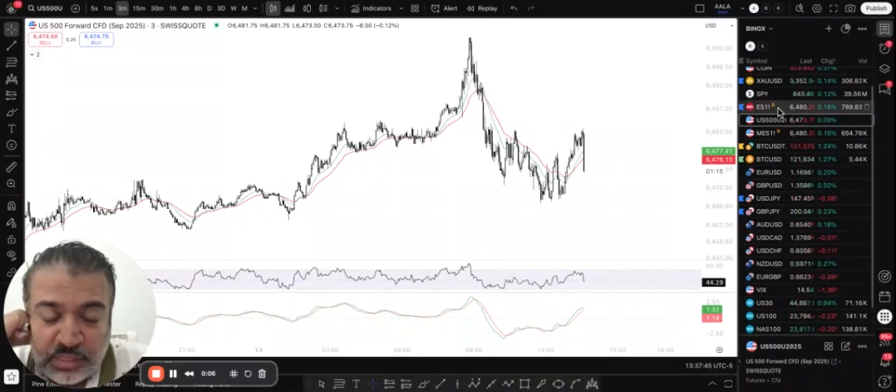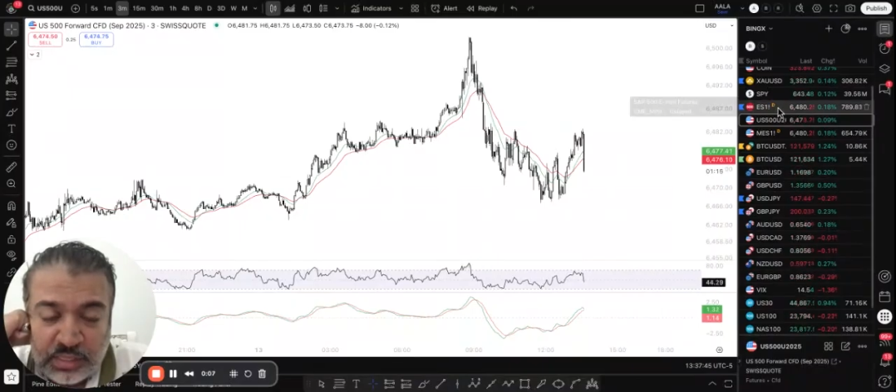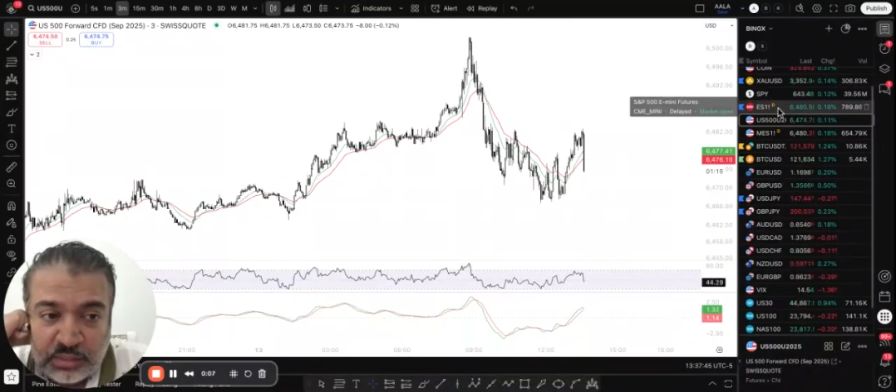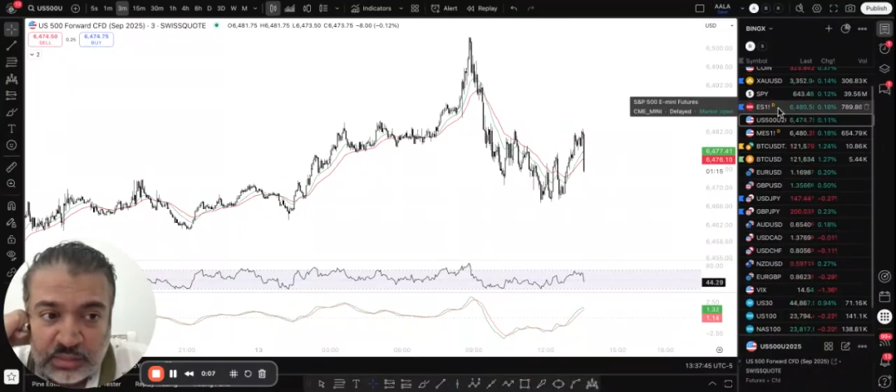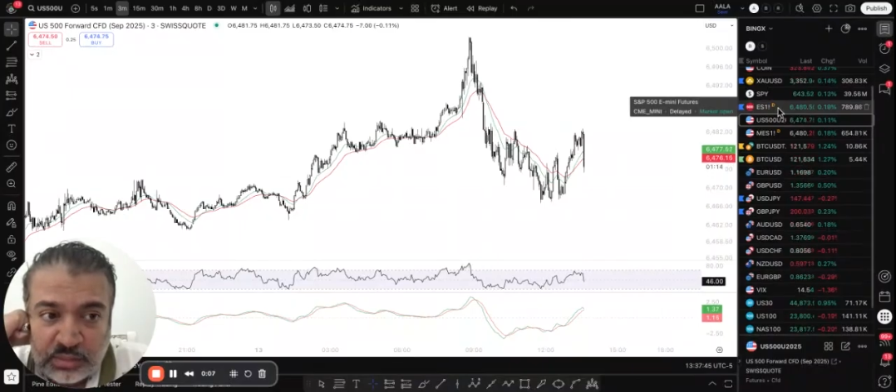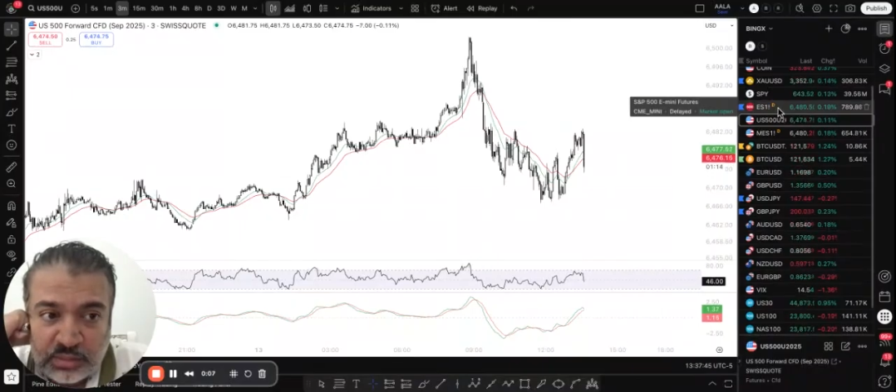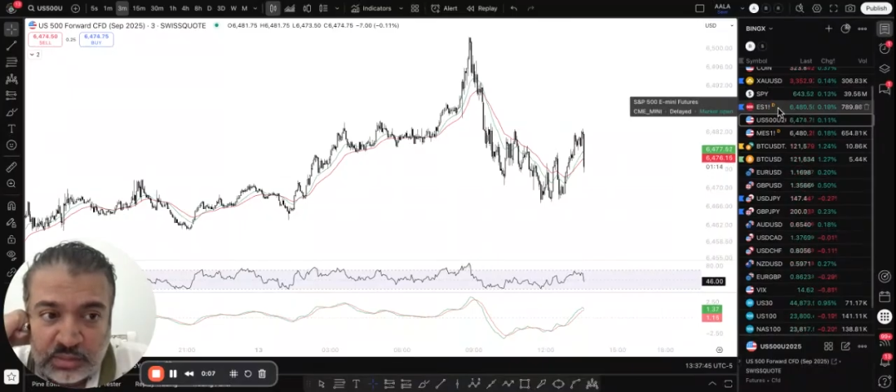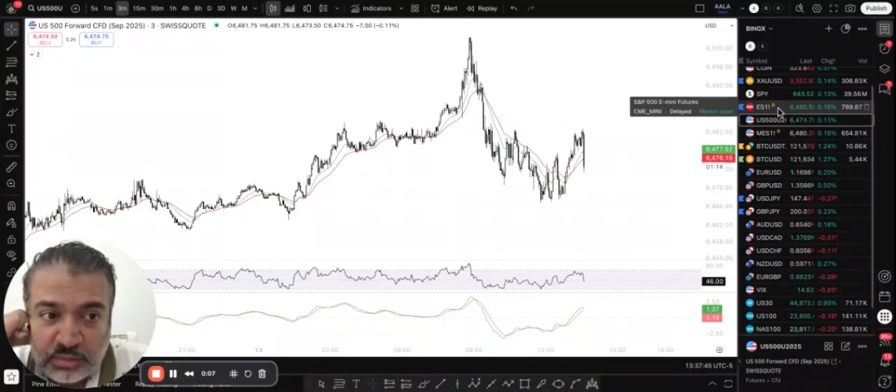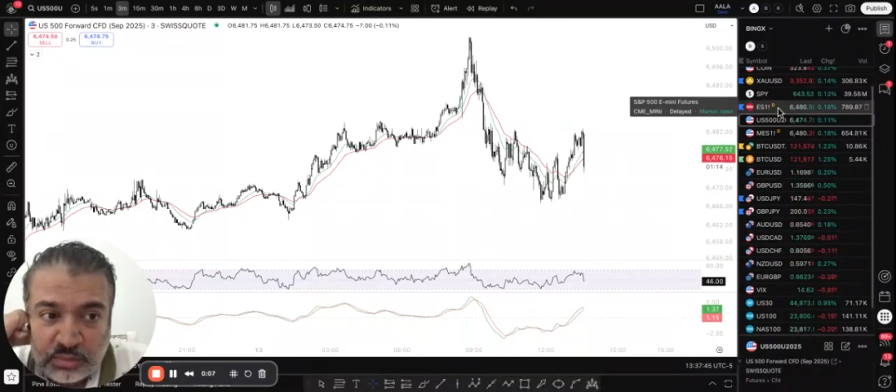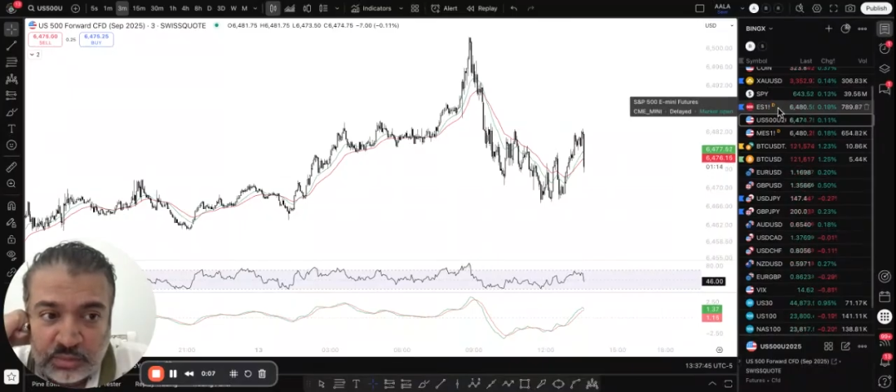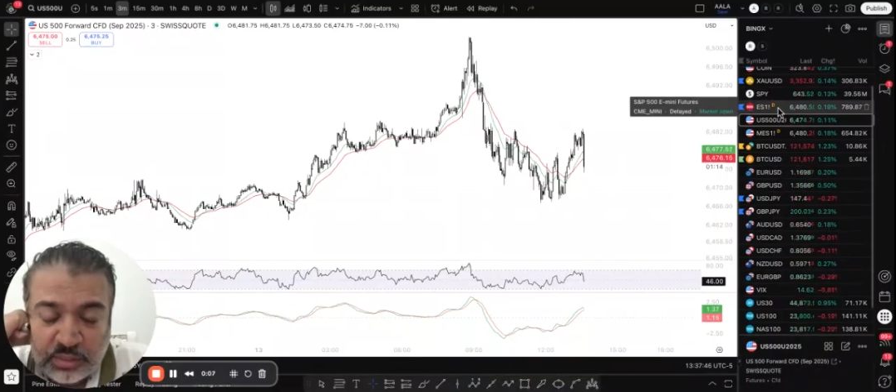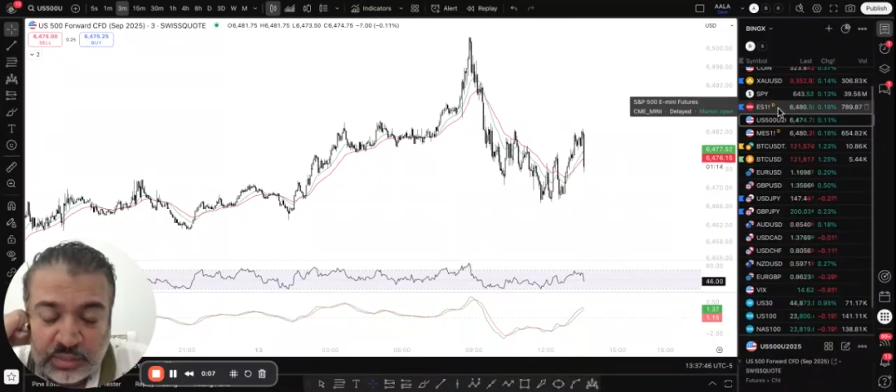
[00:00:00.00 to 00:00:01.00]
ES
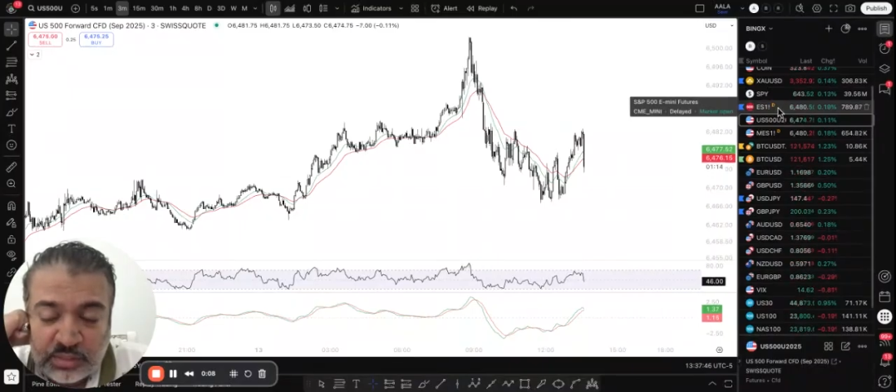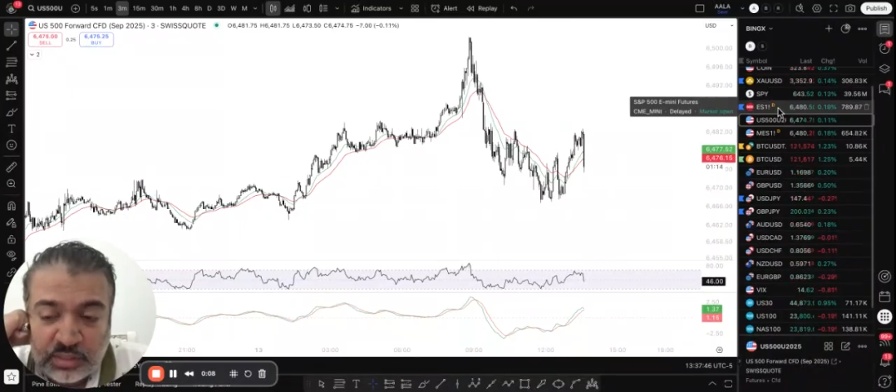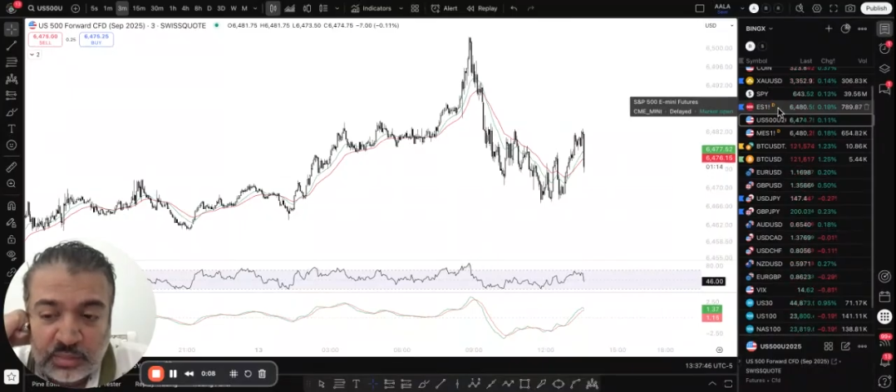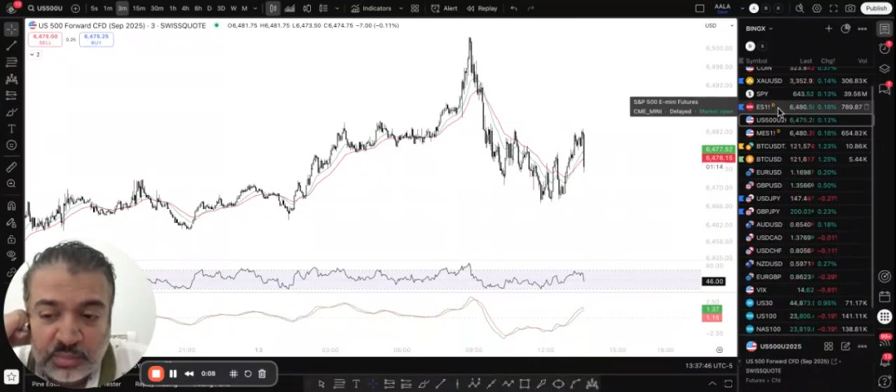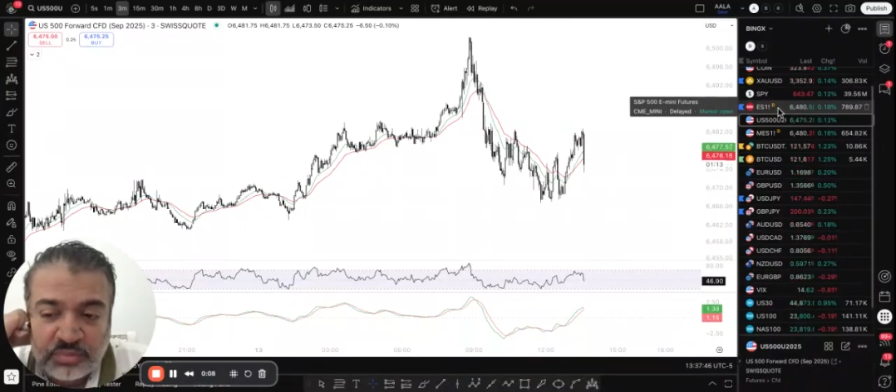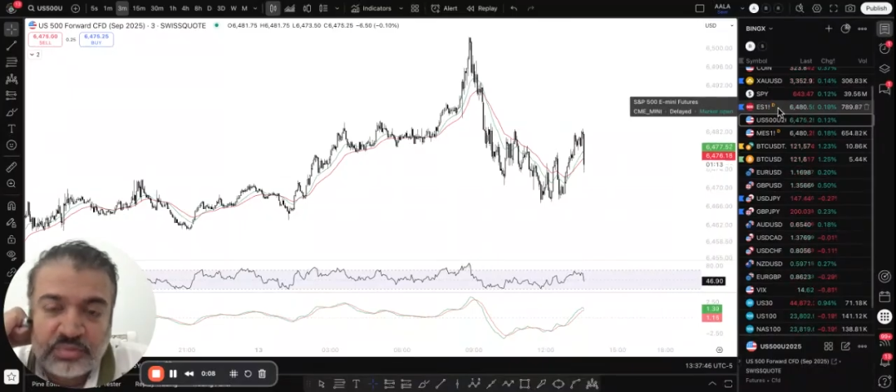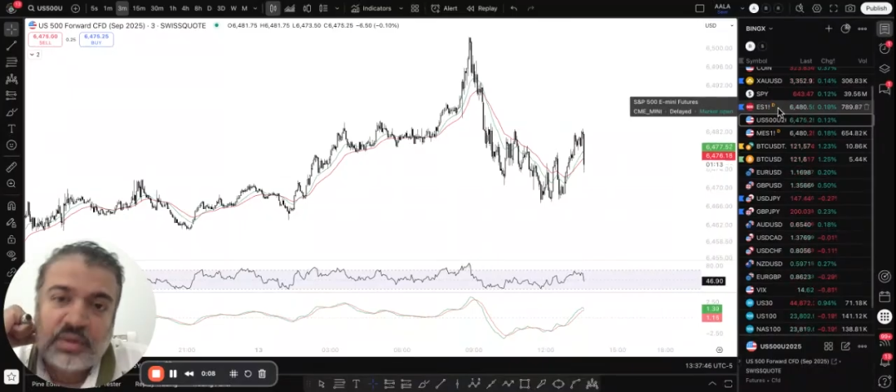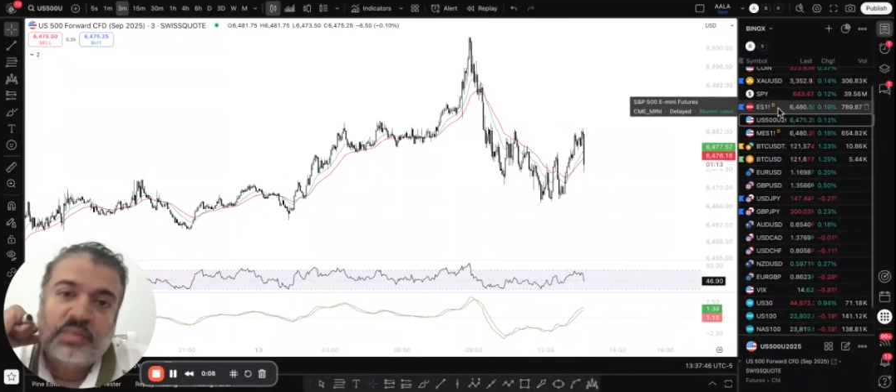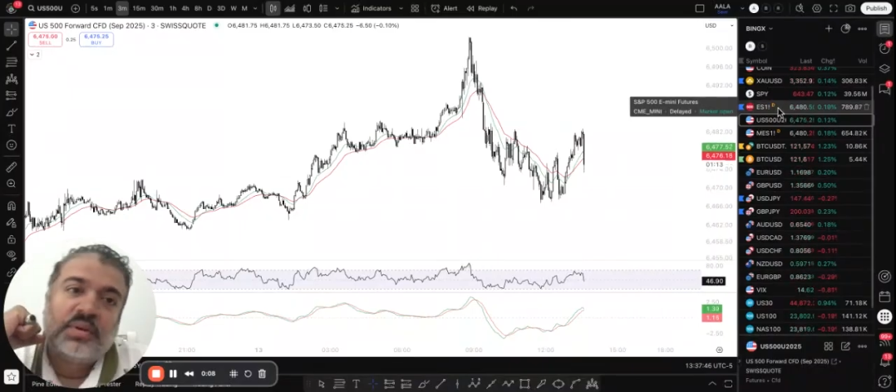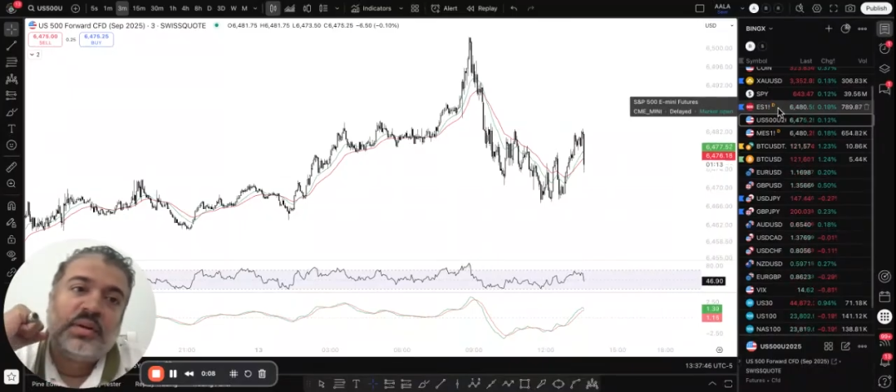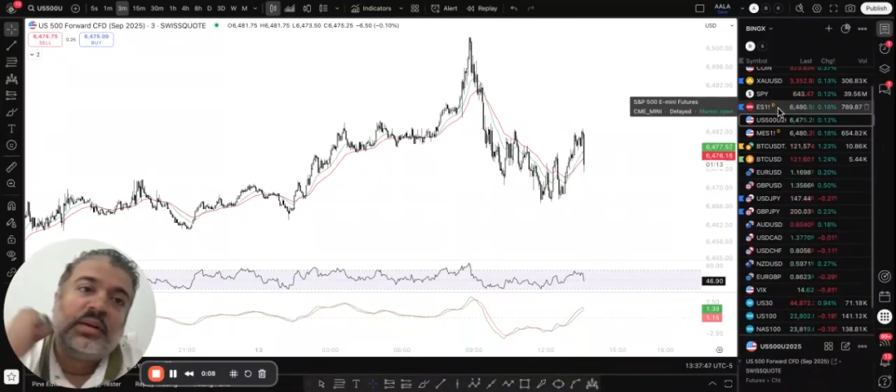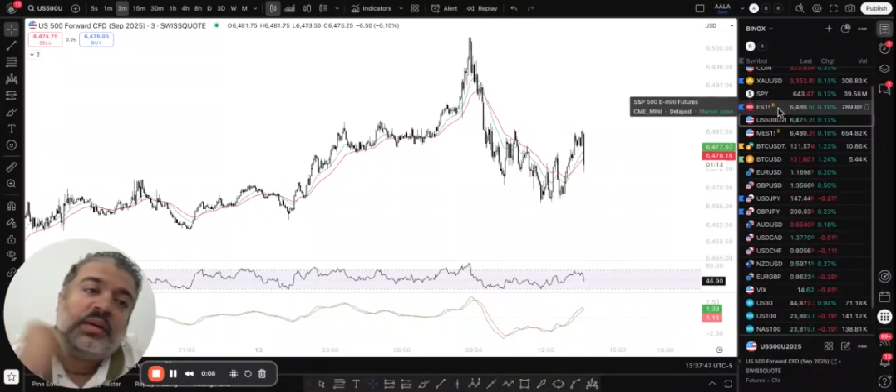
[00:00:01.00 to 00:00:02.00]
or S&P
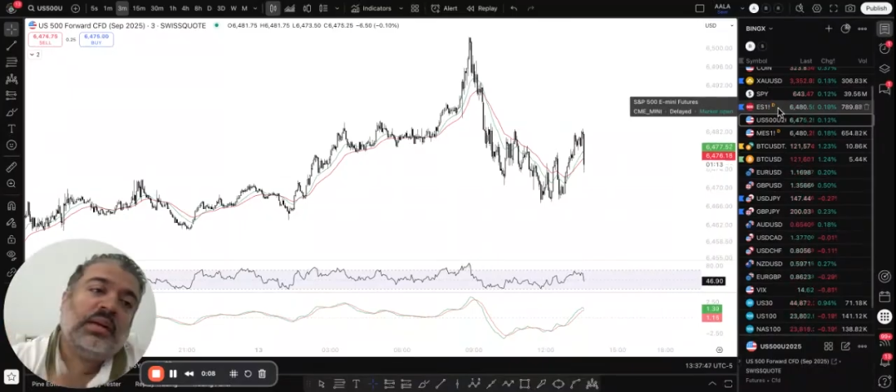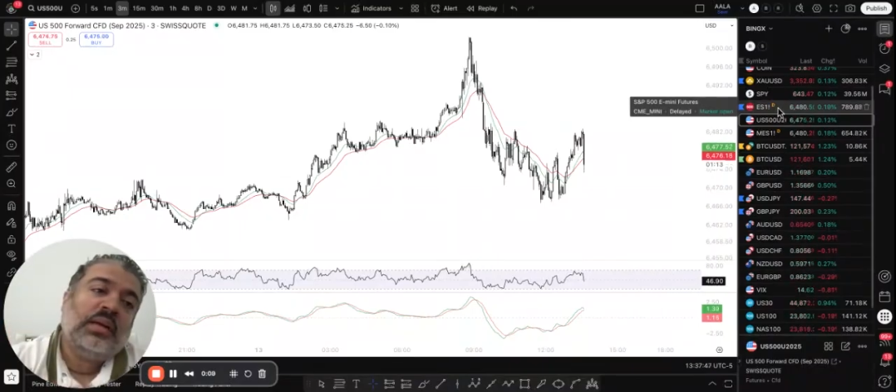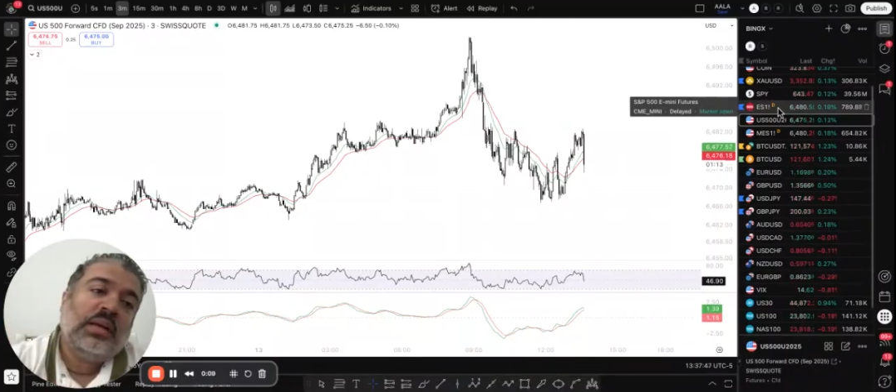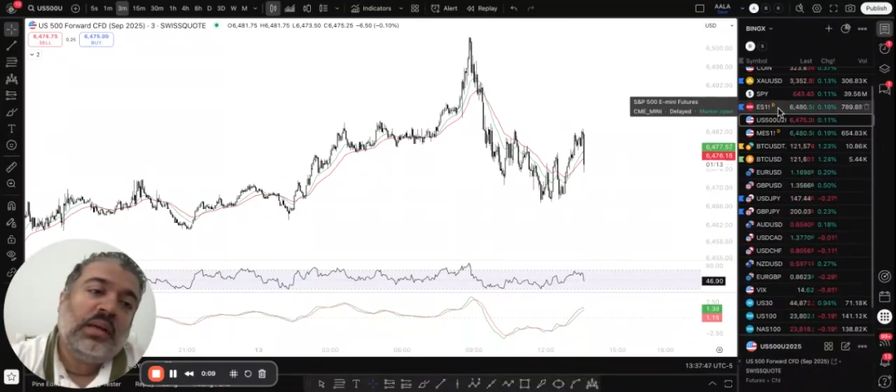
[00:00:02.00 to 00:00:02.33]
500,